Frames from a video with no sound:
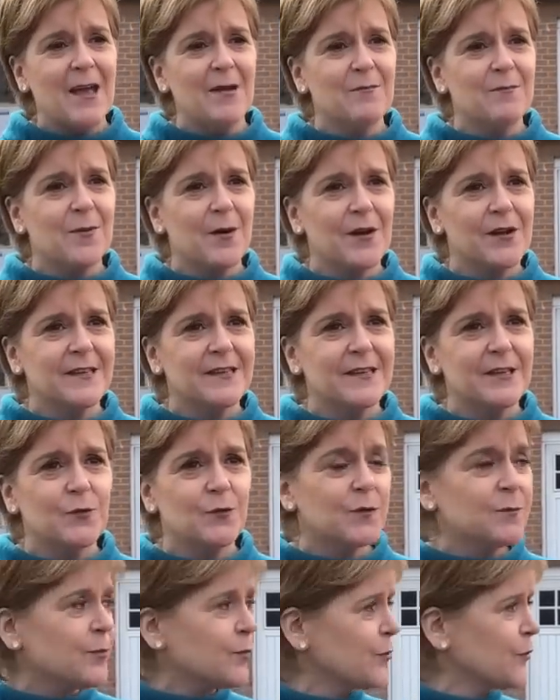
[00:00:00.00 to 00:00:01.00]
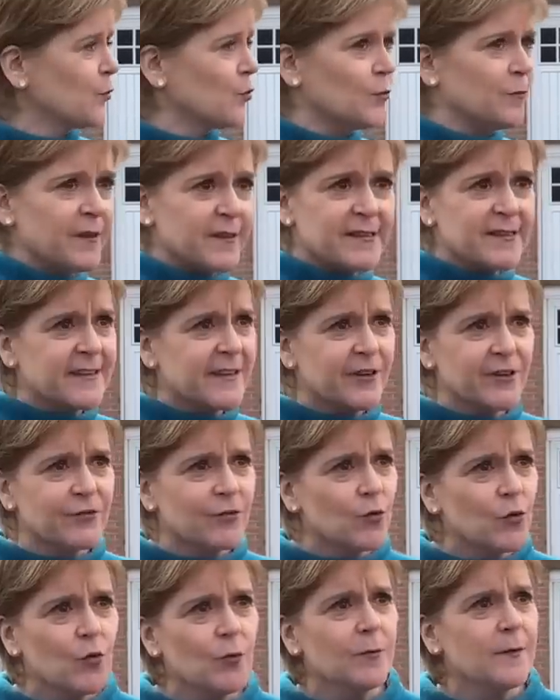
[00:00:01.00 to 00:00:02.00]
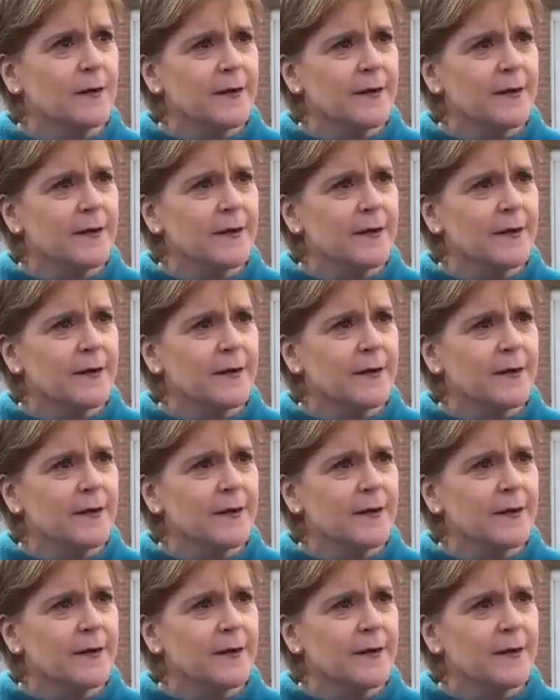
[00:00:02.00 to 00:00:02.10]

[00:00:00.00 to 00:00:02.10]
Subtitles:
But, you know, we're both at home. This is our home.